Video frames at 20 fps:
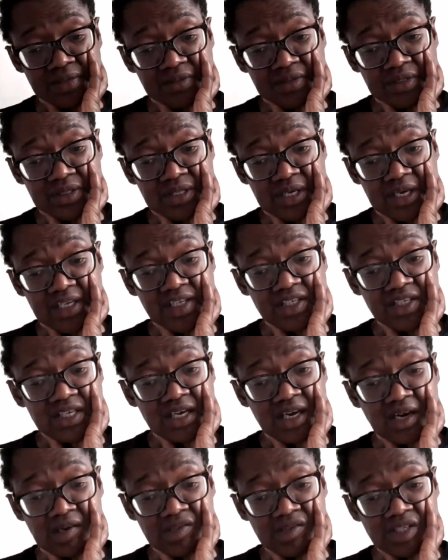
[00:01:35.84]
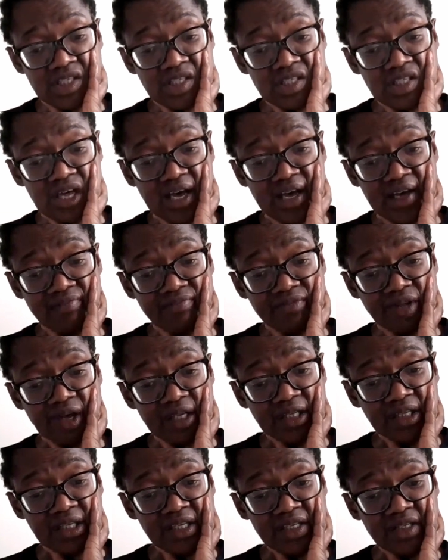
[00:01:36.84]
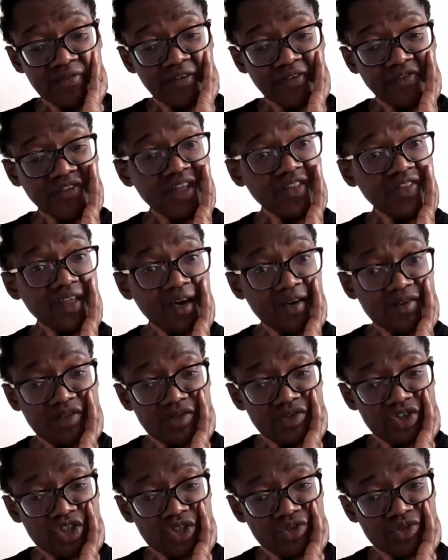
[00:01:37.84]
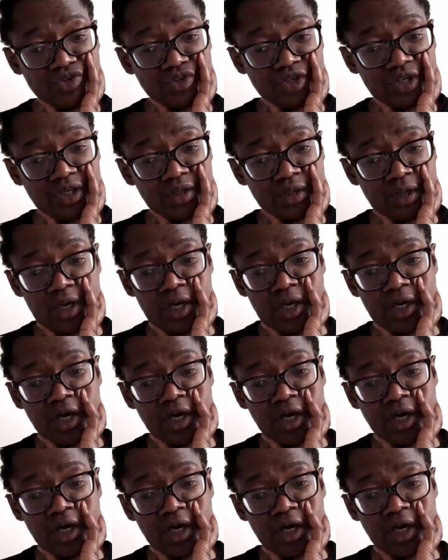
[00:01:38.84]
The data tells us that at least 15,000 children